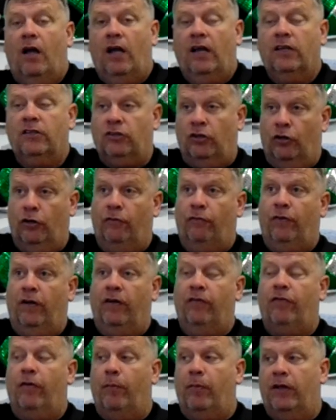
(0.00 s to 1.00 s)
I think it's a good
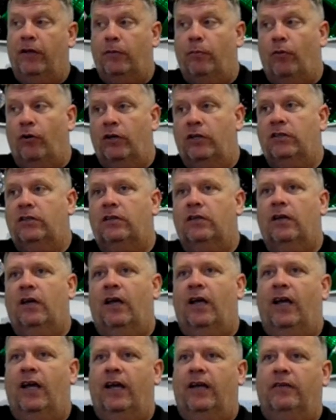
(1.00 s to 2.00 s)
fight for both boys.
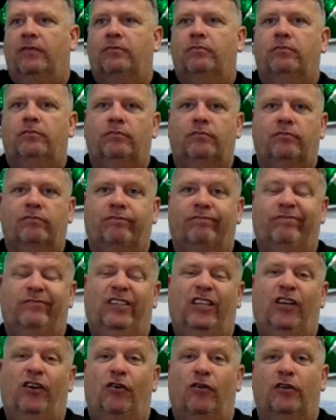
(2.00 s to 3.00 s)
Uh,
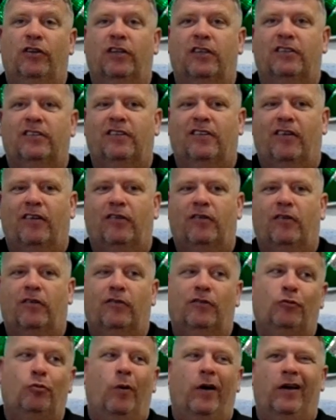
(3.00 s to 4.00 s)
you know, there's,
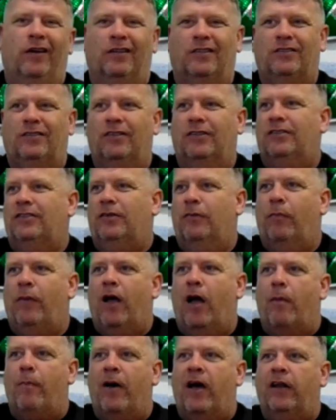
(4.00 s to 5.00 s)
it's just a bit
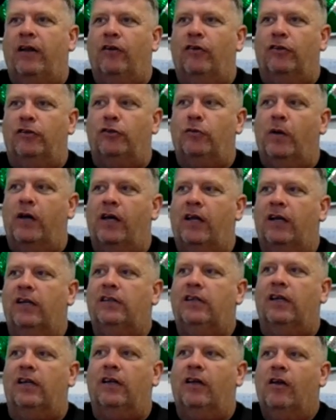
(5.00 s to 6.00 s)
of banter on
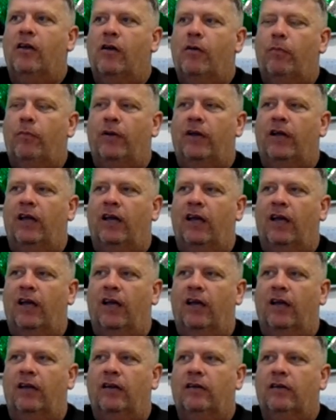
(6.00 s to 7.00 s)
Twitter, isn't it? But
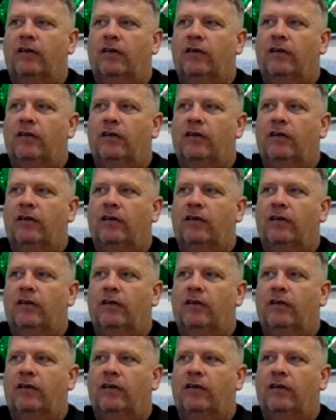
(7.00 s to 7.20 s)
uh,